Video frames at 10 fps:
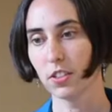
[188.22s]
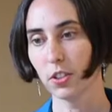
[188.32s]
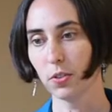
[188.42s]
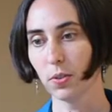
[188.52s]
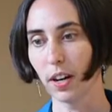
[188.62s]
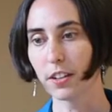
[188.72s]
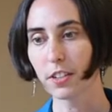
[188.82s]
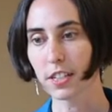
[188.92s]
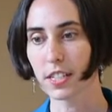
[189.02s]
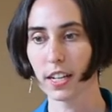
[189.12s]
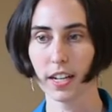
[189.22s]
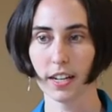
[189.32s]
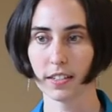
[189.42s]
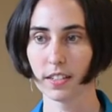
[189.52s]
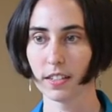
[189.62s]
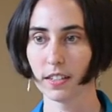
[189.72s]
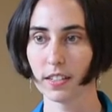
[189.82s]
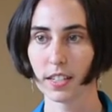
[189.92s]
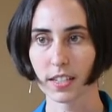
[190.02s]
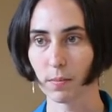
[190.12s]
To understand
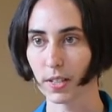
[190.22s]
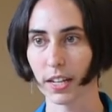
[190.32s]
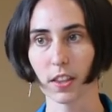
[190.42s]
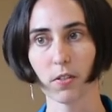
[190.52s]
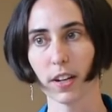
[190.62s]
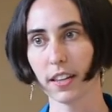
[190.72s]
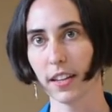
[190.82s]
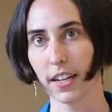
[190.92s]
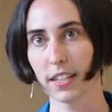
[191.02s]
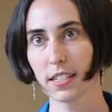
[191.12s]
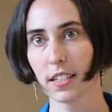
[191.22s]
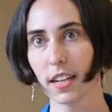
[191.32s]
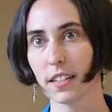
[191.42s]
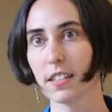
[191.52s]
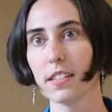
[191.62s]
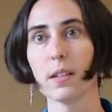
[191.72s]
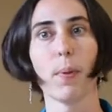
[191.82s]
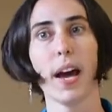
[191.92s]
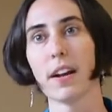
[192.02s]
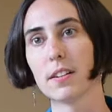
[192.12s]
systems like the Great Lakes and to see
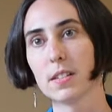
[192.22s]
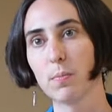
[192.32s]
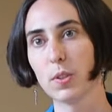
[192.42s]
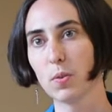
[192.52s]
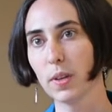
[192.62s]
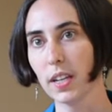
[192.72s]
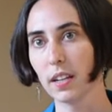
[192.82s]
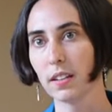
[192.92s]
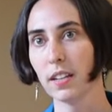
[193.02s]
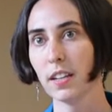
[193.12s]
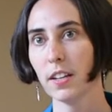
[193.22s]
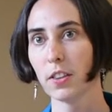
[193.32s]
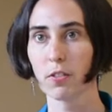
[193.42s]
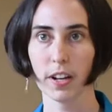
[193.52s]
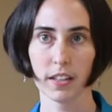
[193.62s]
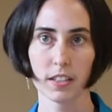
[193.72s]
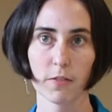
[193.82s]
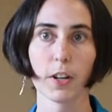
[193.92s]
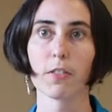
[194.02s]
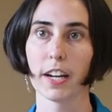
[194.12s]
patterns between the great,
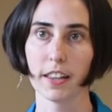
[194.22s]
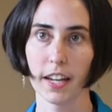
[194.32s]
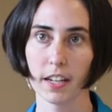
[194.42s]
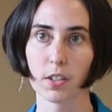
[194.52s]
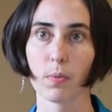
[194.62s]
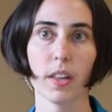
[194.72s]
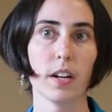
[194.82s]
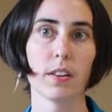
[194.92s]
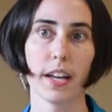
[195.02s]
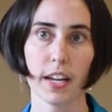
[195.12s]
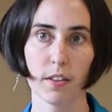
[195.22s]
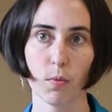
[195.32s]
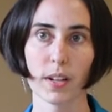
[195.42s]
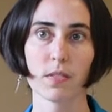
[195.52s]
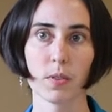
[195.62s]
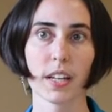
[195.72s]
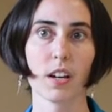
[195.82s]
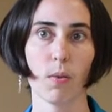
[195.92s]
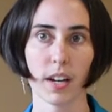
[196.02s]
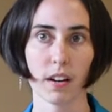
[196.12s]
different Great Lakes or within a lake of what's really
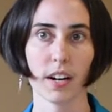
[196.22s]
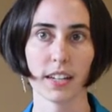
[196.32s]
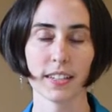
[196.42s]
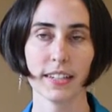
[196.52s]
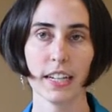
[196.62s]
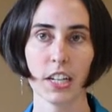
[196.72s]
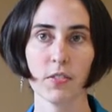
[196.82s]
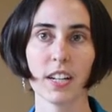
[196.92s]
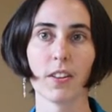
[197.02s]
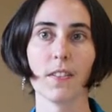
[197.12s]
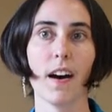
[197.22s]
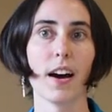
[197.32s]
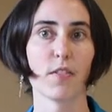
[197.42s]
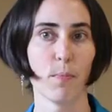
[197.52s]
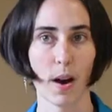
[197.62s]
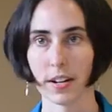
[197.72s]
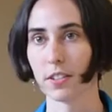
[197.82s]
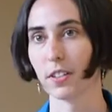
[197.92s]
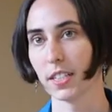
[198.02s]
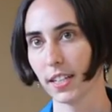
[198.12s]
going on, you need a lot of
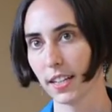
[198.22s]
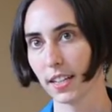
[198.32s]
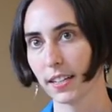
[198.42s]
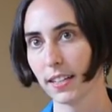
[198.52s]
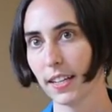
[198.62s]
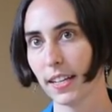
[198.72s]
monitoring data.